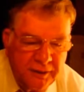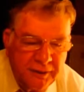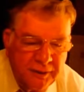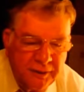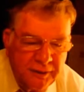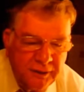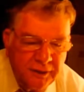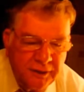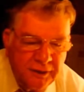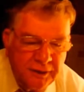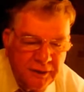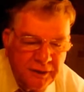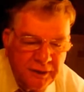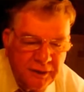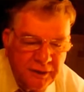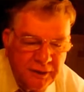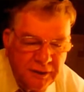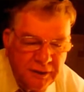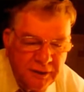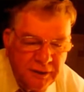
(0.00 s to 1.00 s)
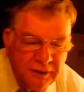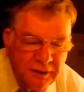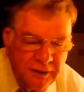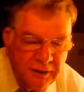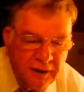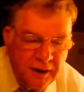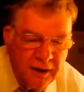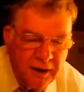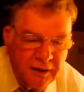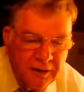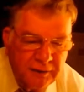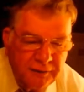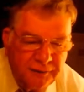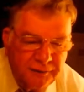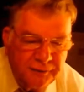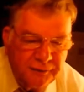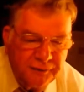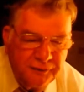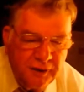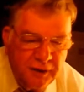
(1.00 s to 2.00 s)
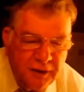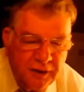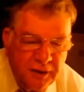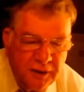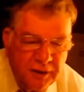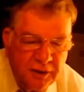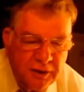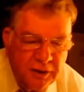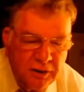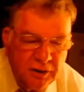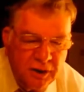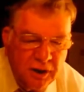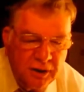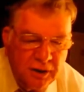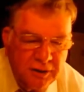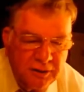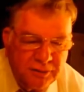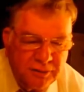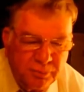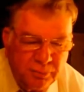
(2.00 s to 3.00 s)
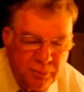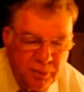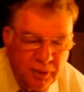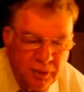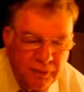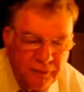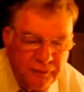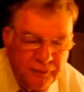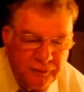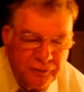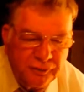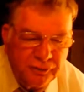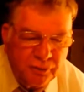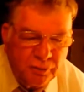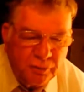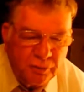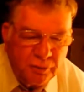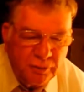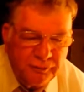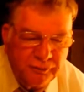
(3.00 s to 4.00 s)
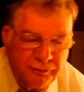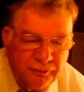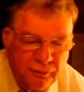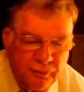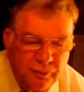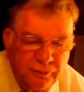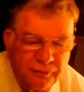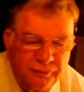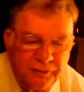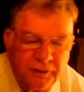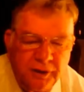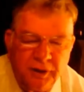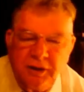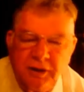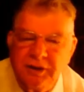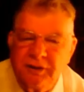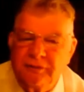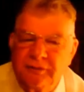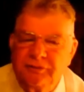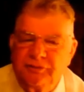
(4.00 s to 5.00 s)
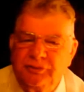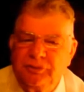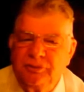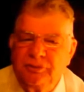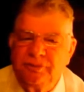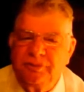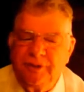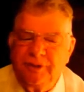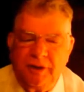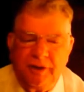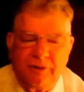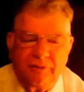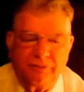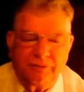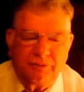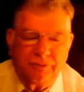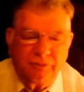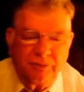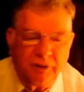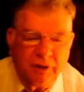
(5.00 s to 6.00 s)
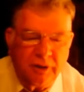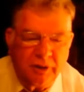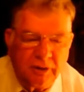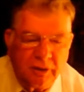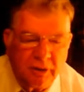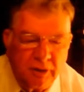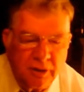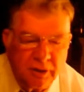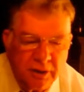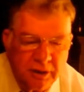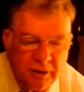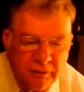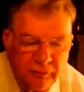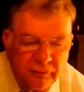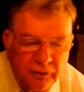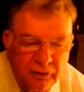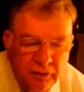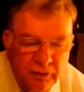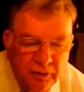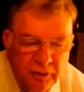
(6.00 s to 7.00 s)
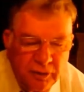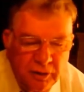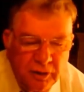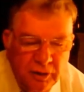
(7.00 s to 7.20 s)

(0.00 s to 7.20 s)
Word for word: the eighth day, eighth month, the 24th day of 2011,